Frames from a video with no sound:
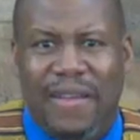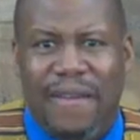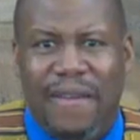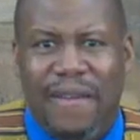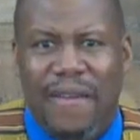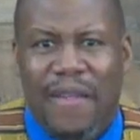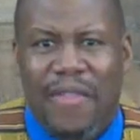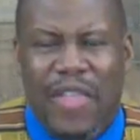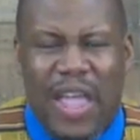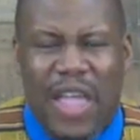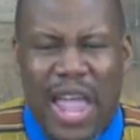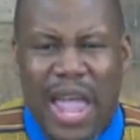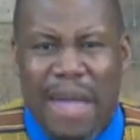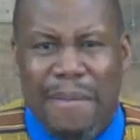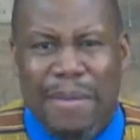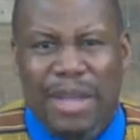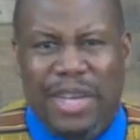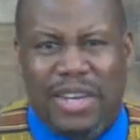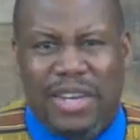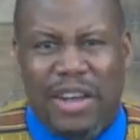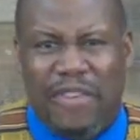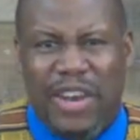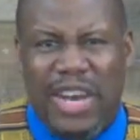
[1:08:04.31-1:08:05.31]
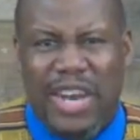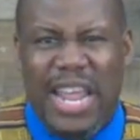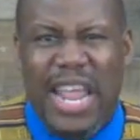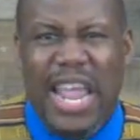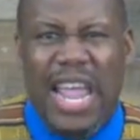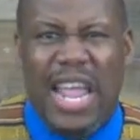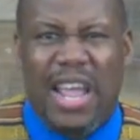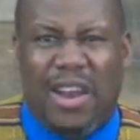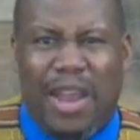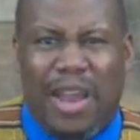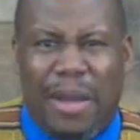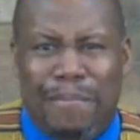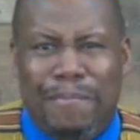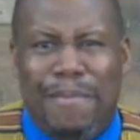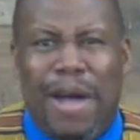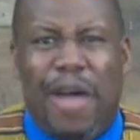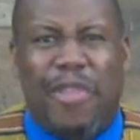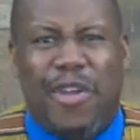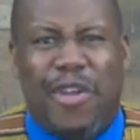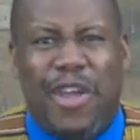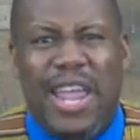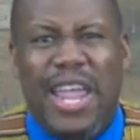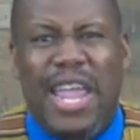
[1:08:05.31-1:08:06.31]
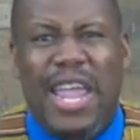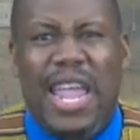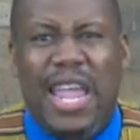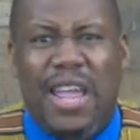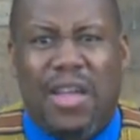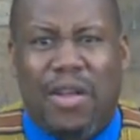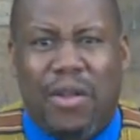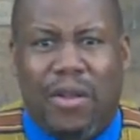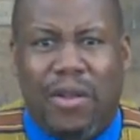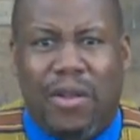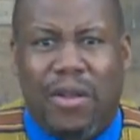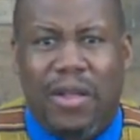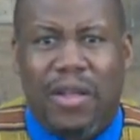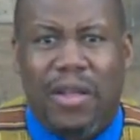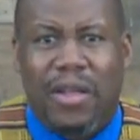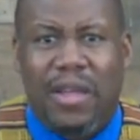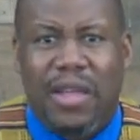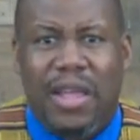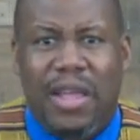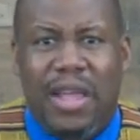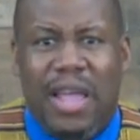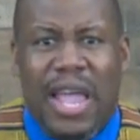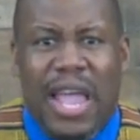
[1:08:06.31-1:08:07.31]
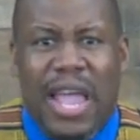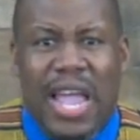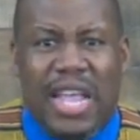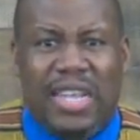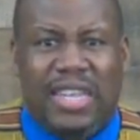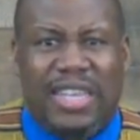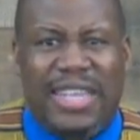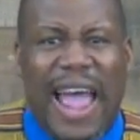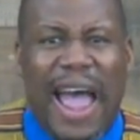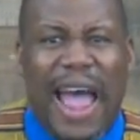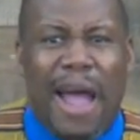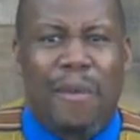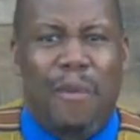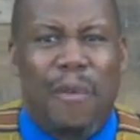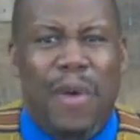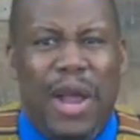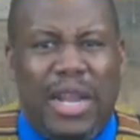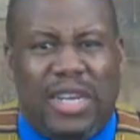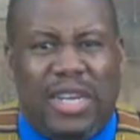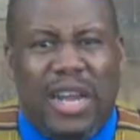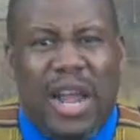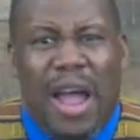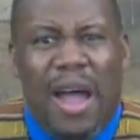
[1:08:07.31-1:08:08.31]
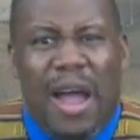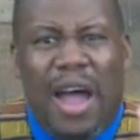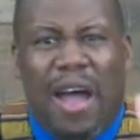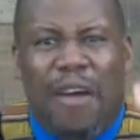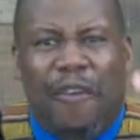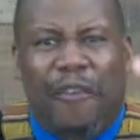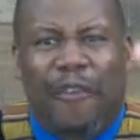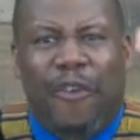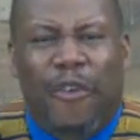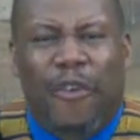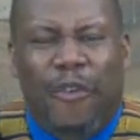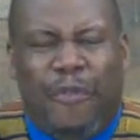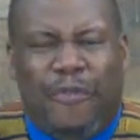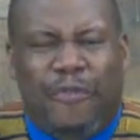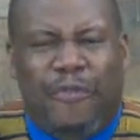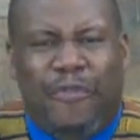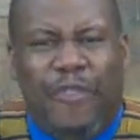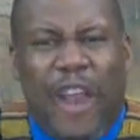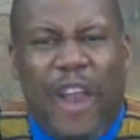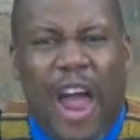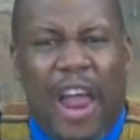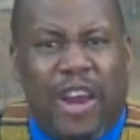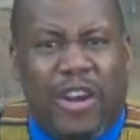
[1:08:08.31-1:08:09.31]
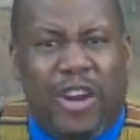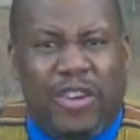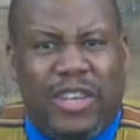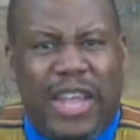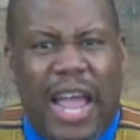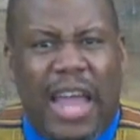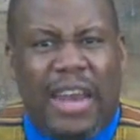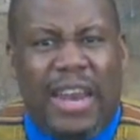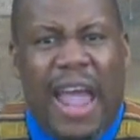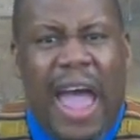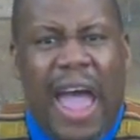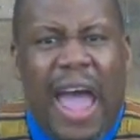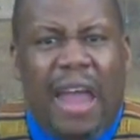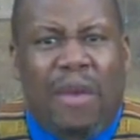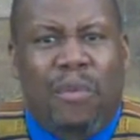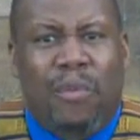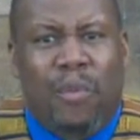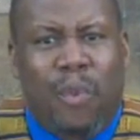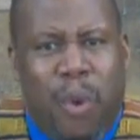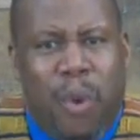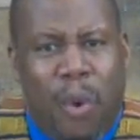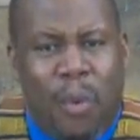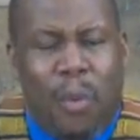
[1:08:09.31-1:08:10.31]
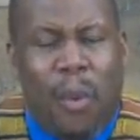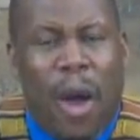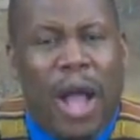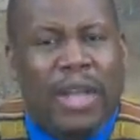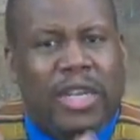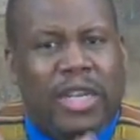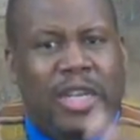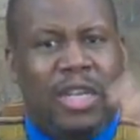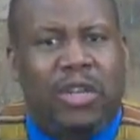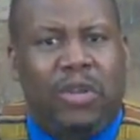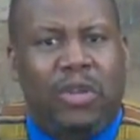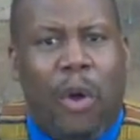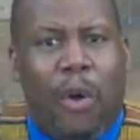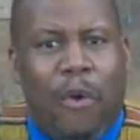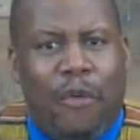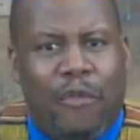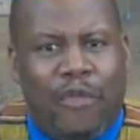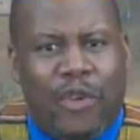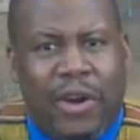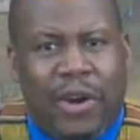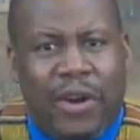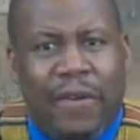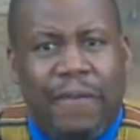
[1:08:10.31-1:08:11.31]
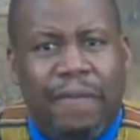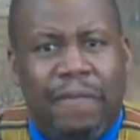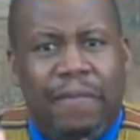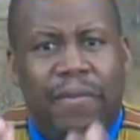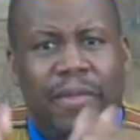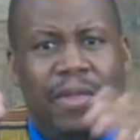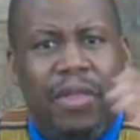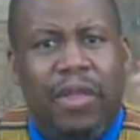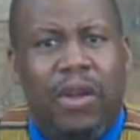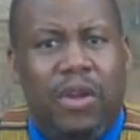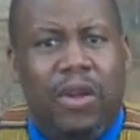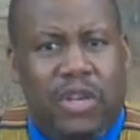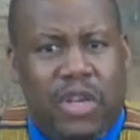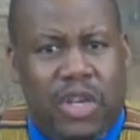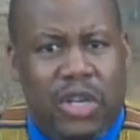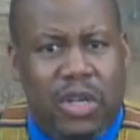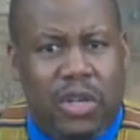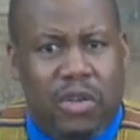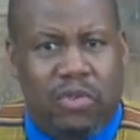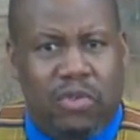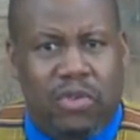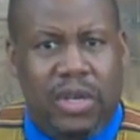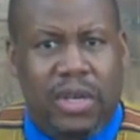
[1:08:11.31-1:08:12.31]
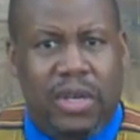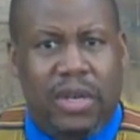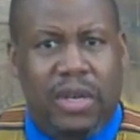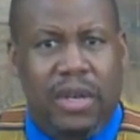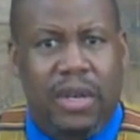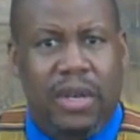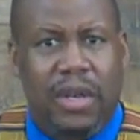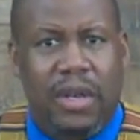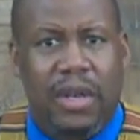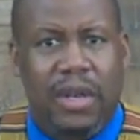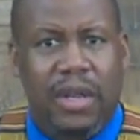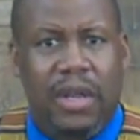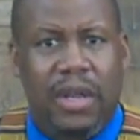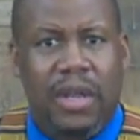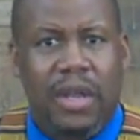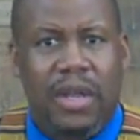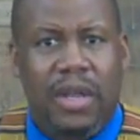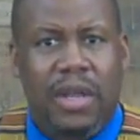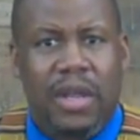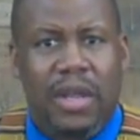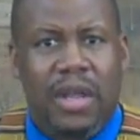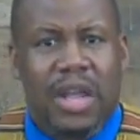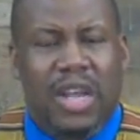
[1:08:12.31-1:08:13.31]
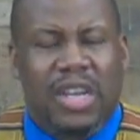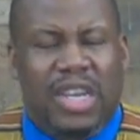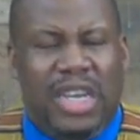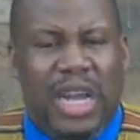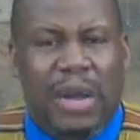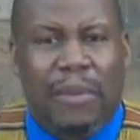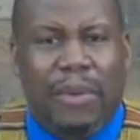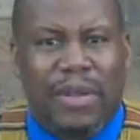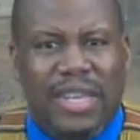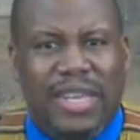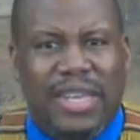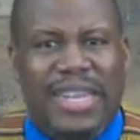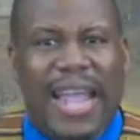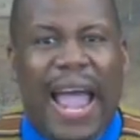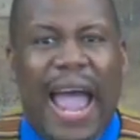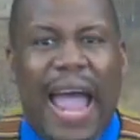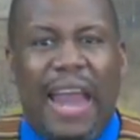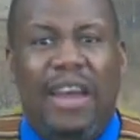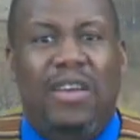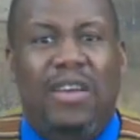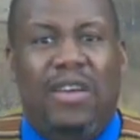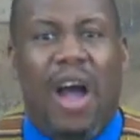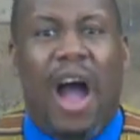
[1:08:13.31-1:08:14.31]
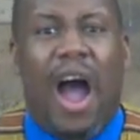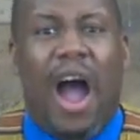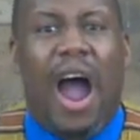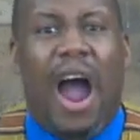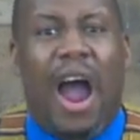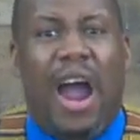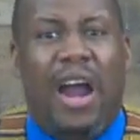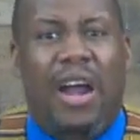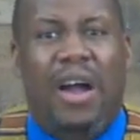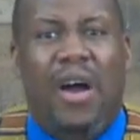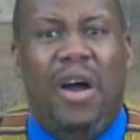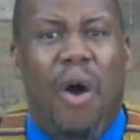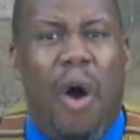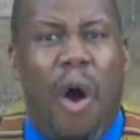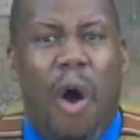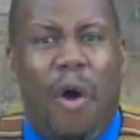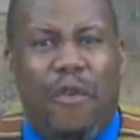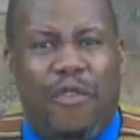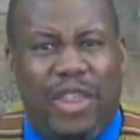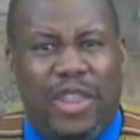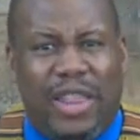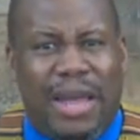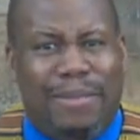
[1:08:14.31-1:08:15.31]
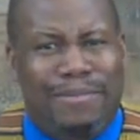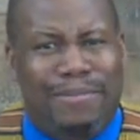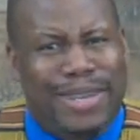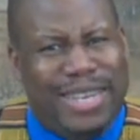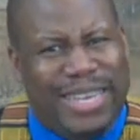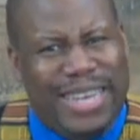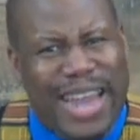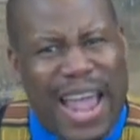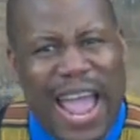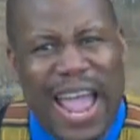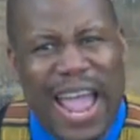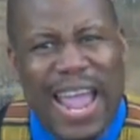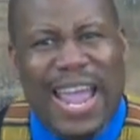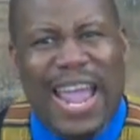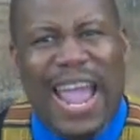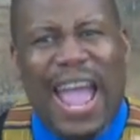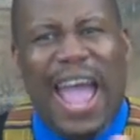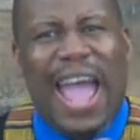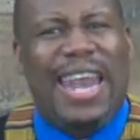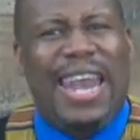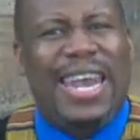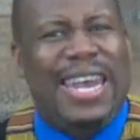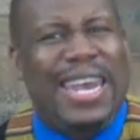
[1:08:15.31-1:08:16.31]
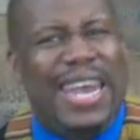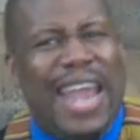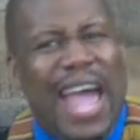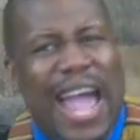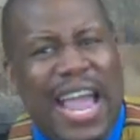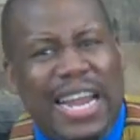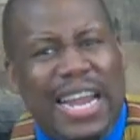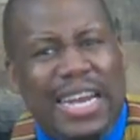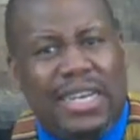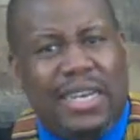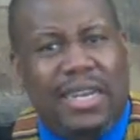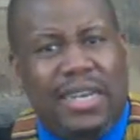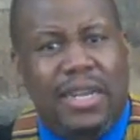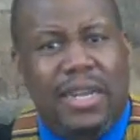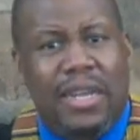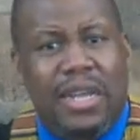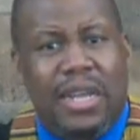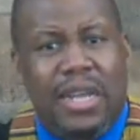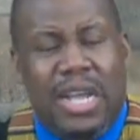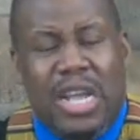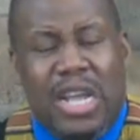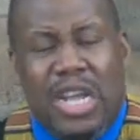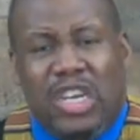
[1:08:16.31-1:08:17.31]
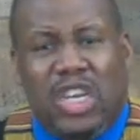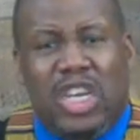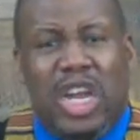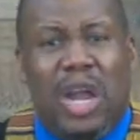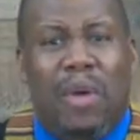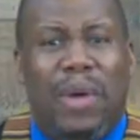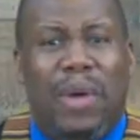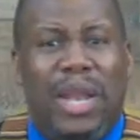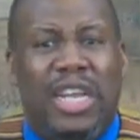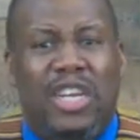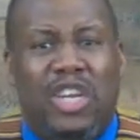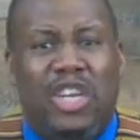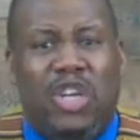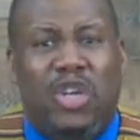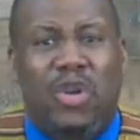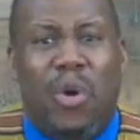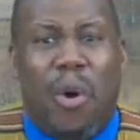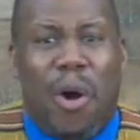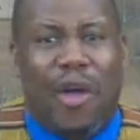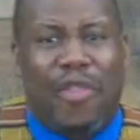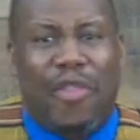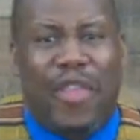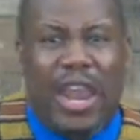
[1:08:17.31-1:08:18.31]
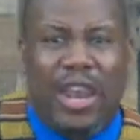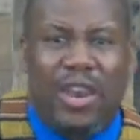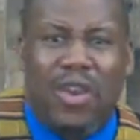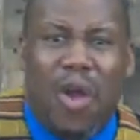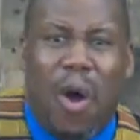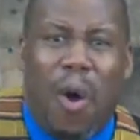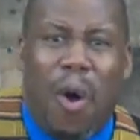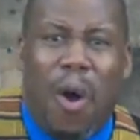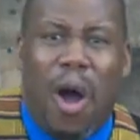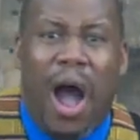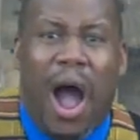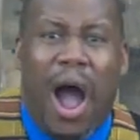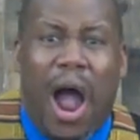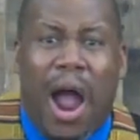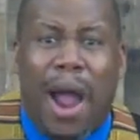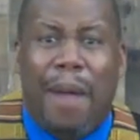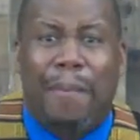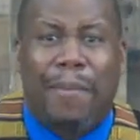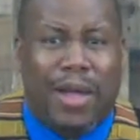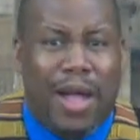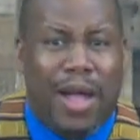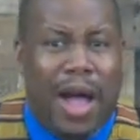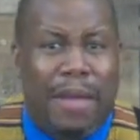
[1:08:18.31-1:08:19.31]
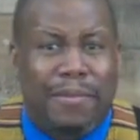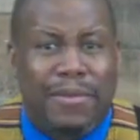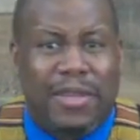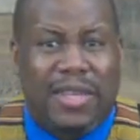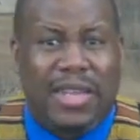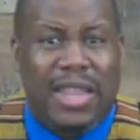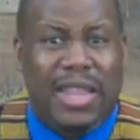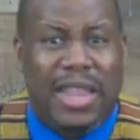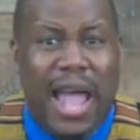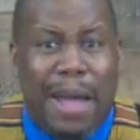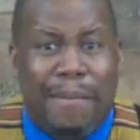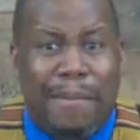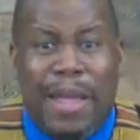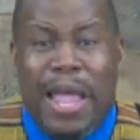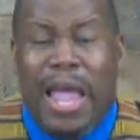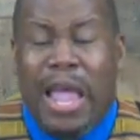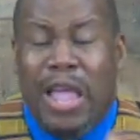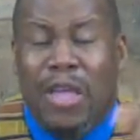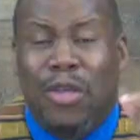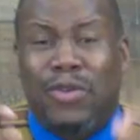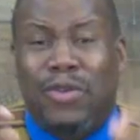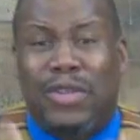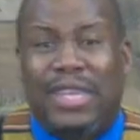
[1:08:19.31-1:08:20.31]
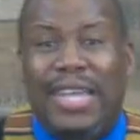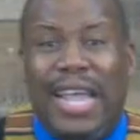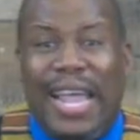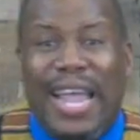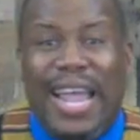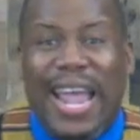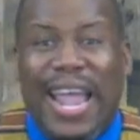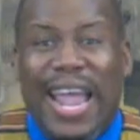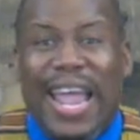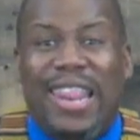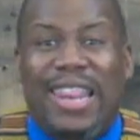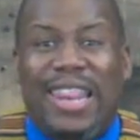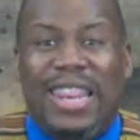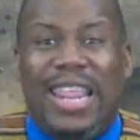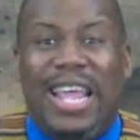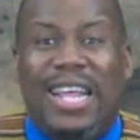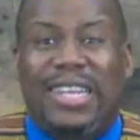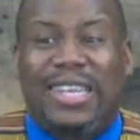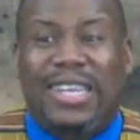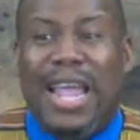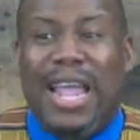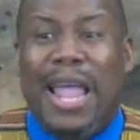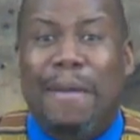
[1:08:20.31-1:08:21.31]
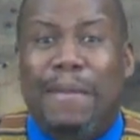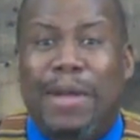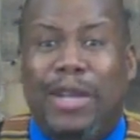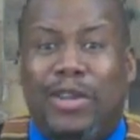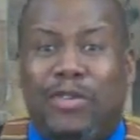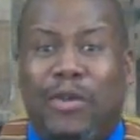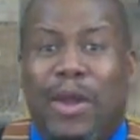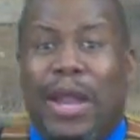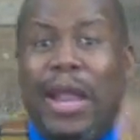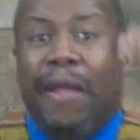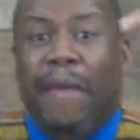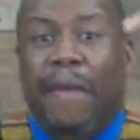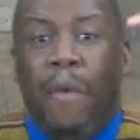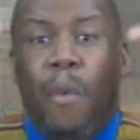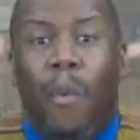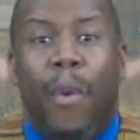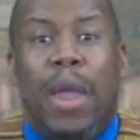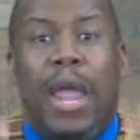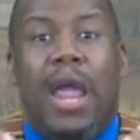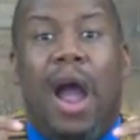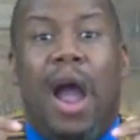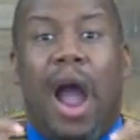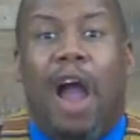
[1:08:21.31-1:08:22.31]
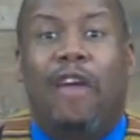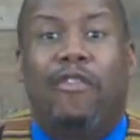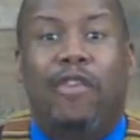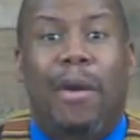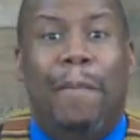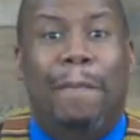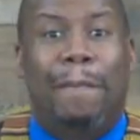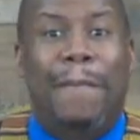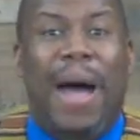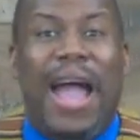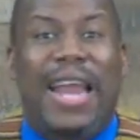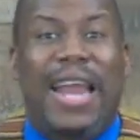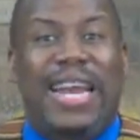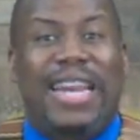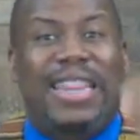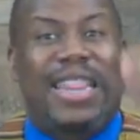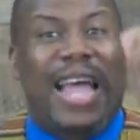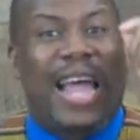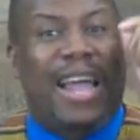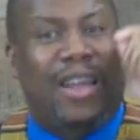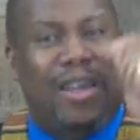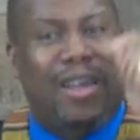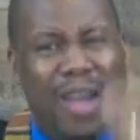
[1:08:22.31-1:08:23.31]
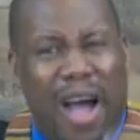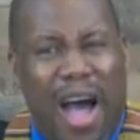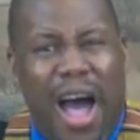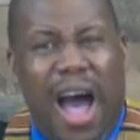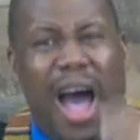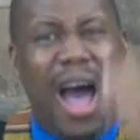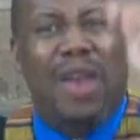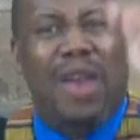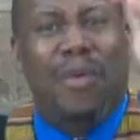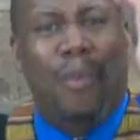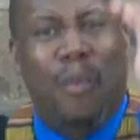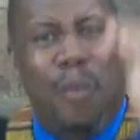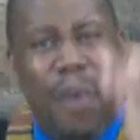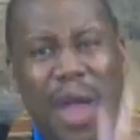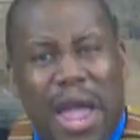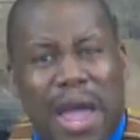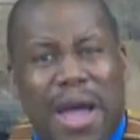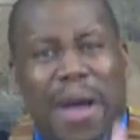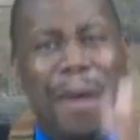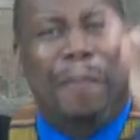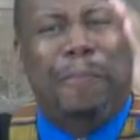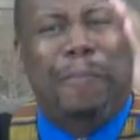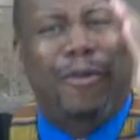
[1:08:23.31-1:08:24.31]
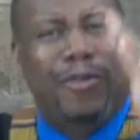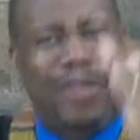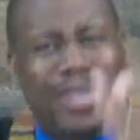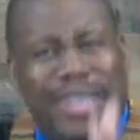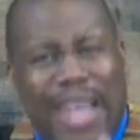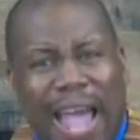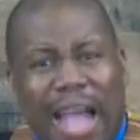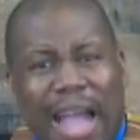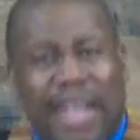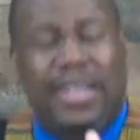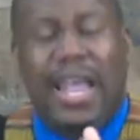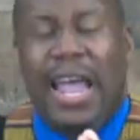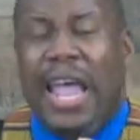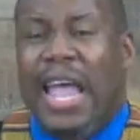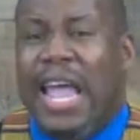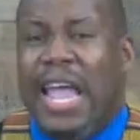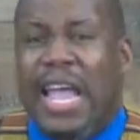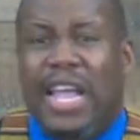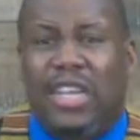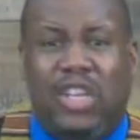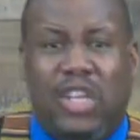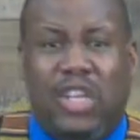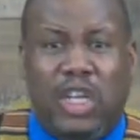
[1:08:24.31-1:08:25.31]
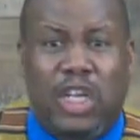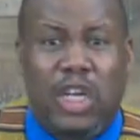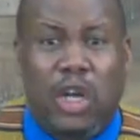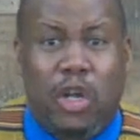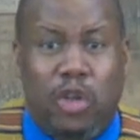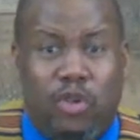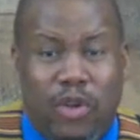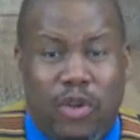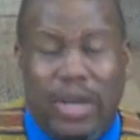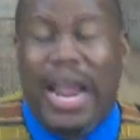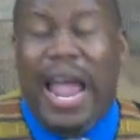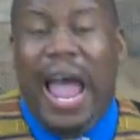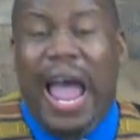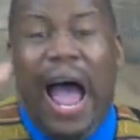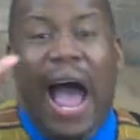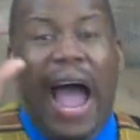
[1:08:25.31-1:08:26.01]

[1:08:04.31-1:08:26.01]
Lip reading: The image of an eagle, a mother eagle, is that which flutters and watches over her children. She will stand guard over them day and night. She will ensure that no harm comes to them. You see, in this imagery, we are reminded that God will protect his children.